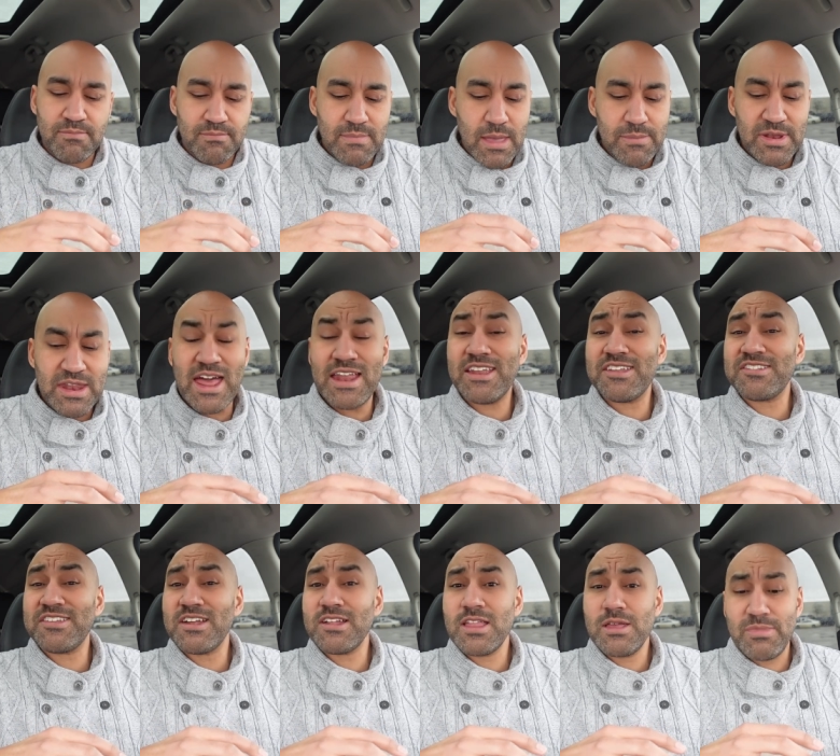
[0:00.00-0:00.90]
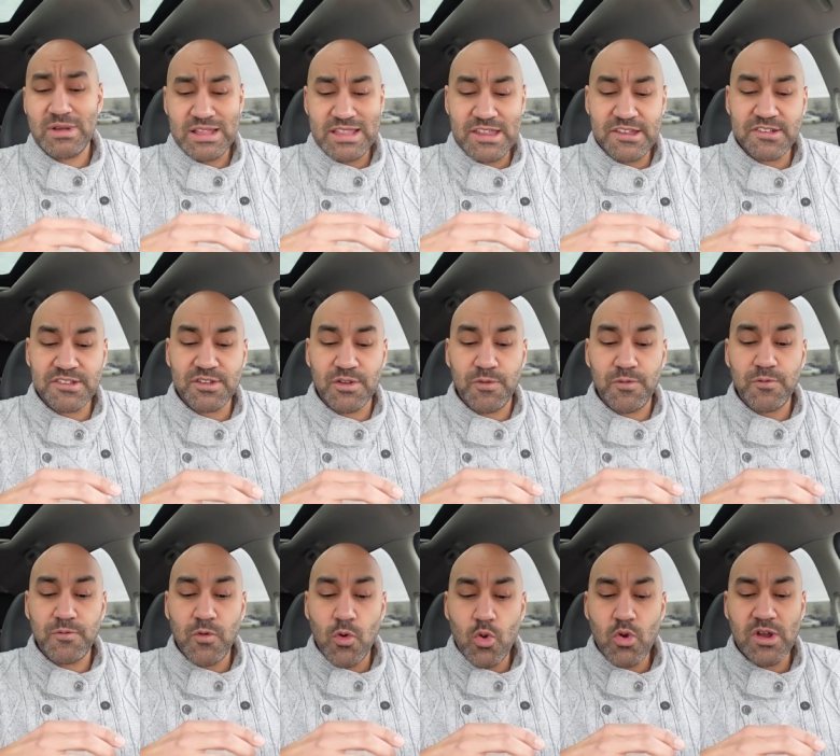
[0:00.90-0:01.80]
maybe not necessarily, but at least a
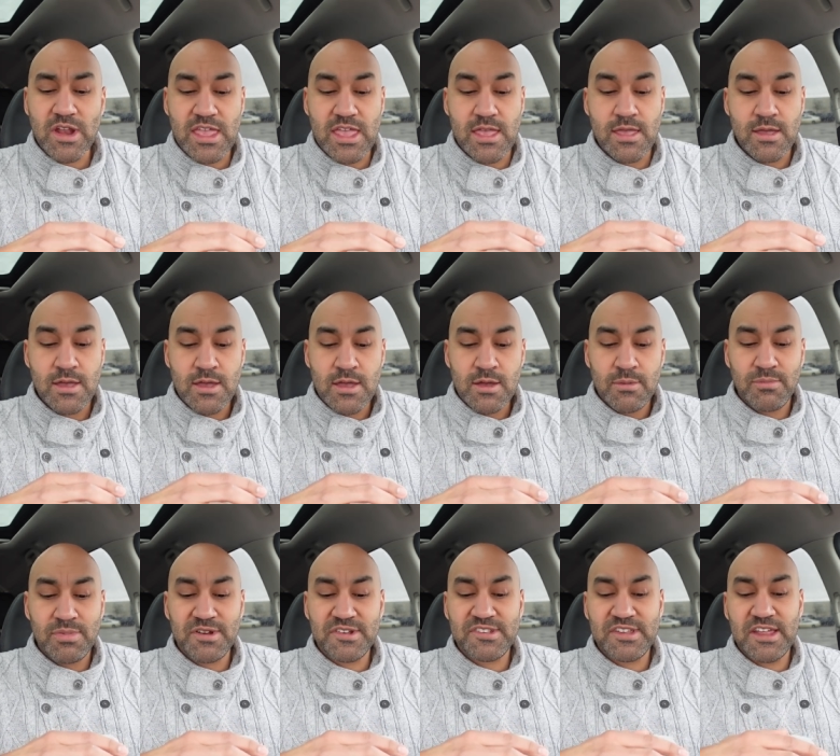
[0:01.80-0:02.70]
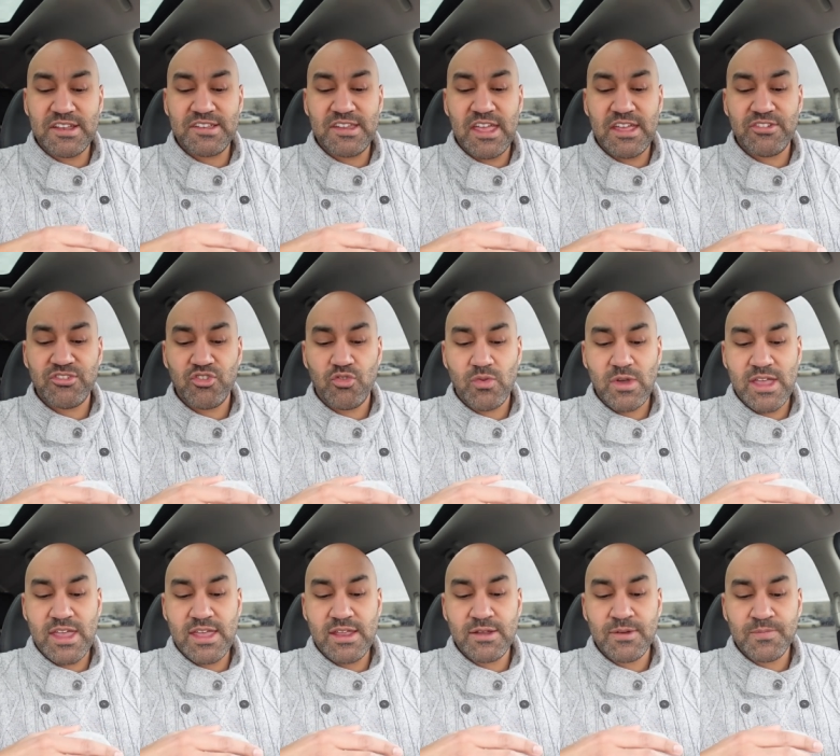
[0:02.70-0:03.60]
40%
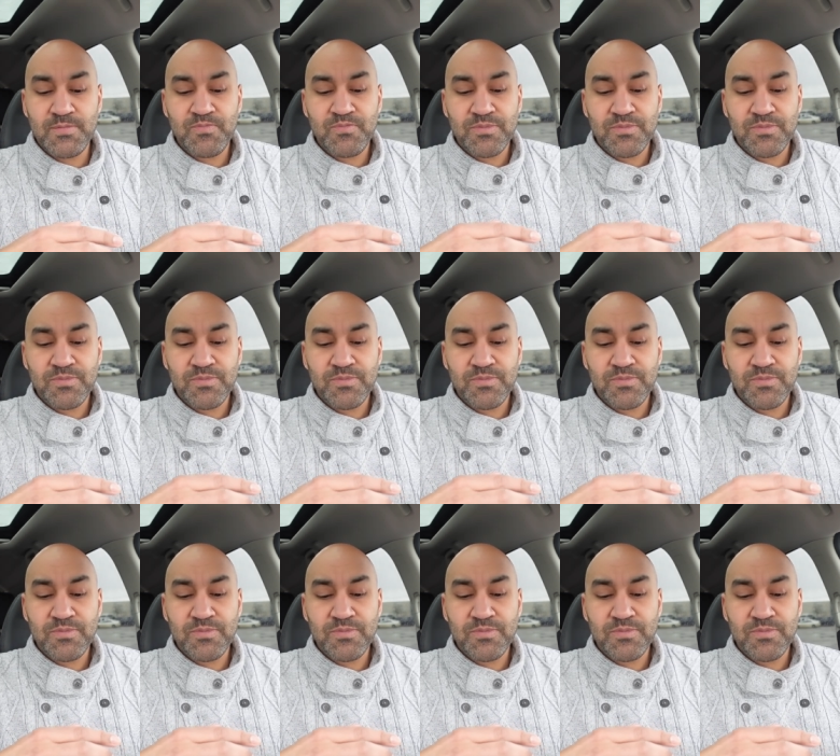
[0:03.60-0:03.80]
tangerine,